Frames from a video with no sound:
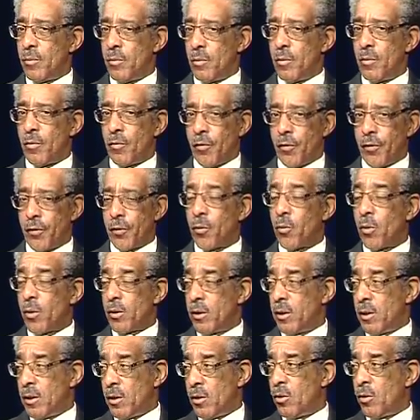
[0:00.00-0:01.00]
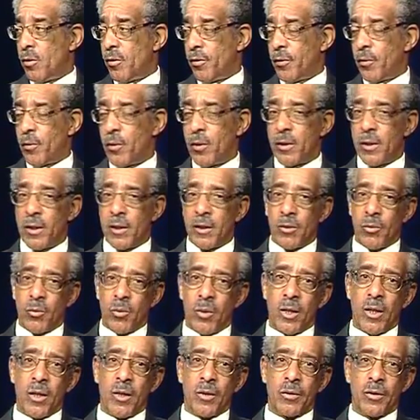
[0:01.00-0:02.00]
thought, and a good thought as
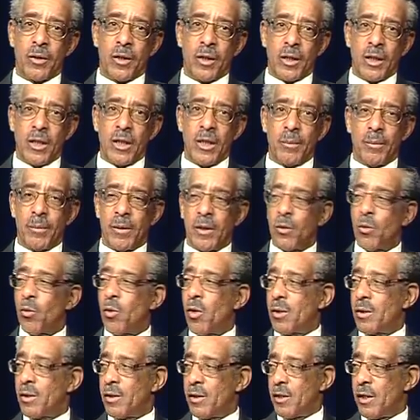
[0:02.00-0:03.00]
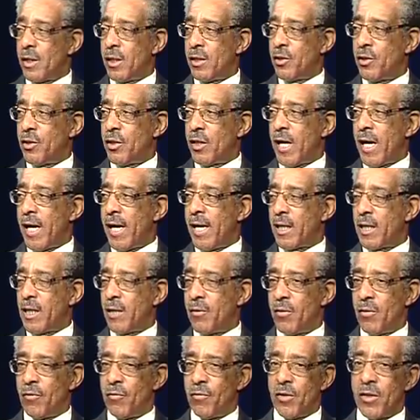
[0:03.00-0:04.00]
well, to keep the organization active
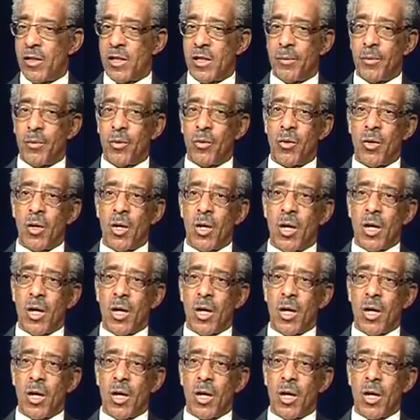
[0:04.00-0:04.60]
and visible.